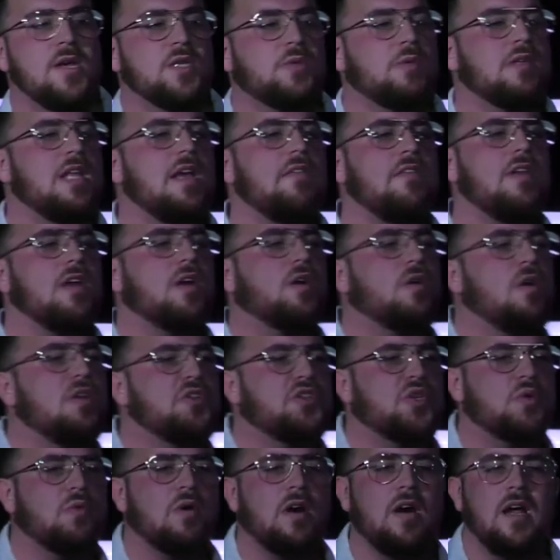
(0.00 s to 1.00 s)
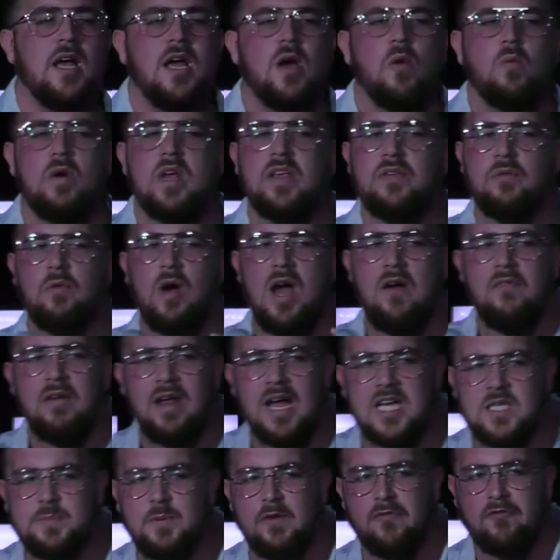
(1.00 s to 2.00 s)
So we live in a culture where everything
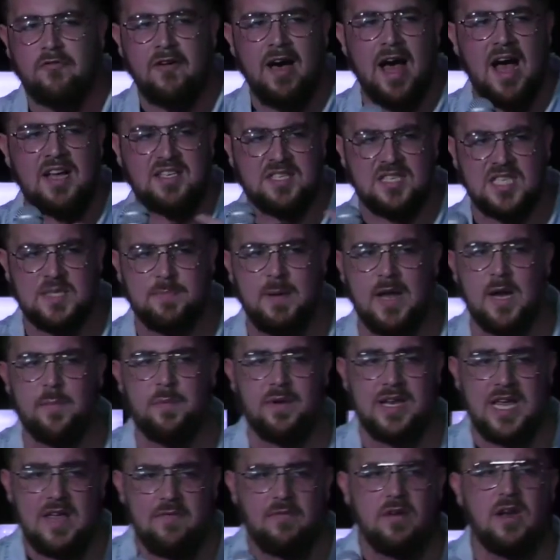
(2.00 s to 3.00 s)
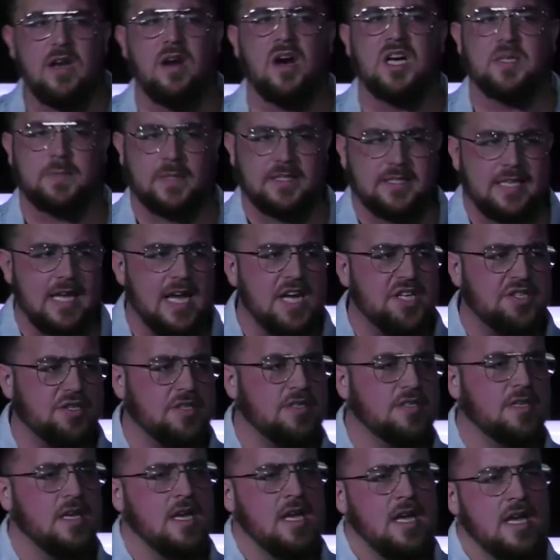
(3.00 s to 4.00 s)
has to be fast and sped up. And even in our
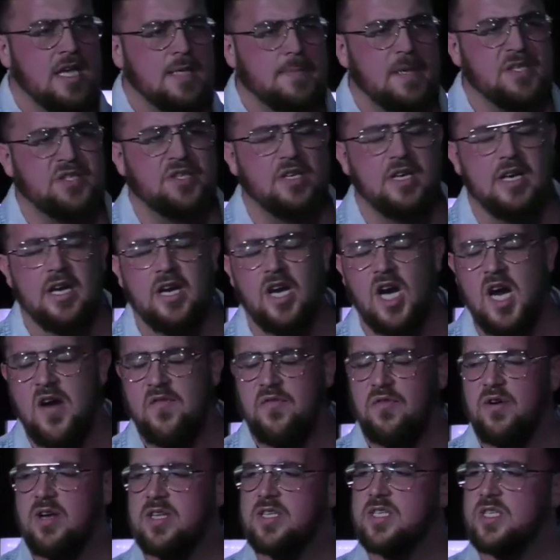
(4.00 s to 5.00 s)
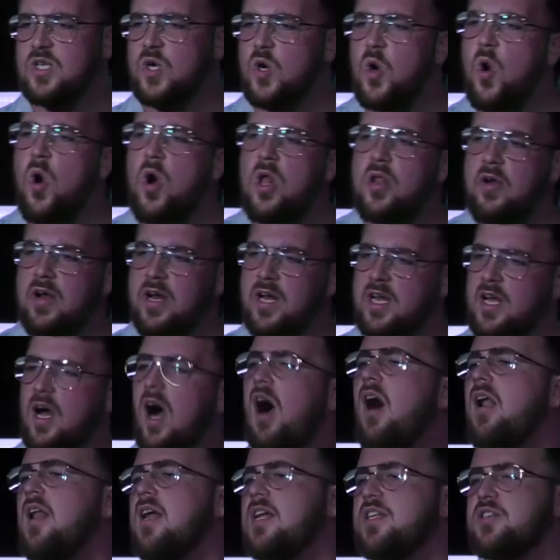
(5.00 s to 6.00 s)
expectations, especially here, if you're in school, you're in
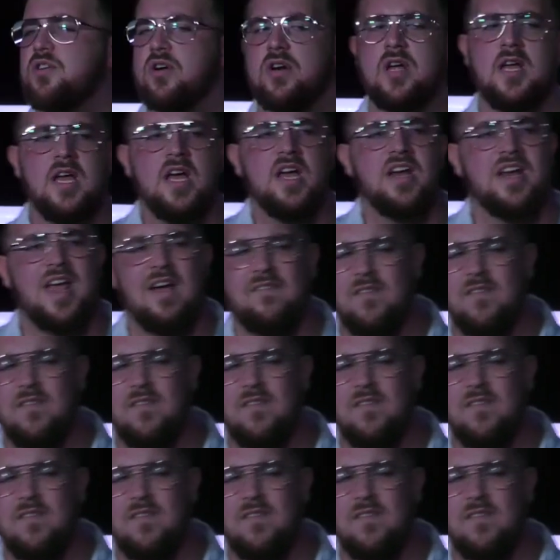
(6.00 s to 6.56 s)
college, or you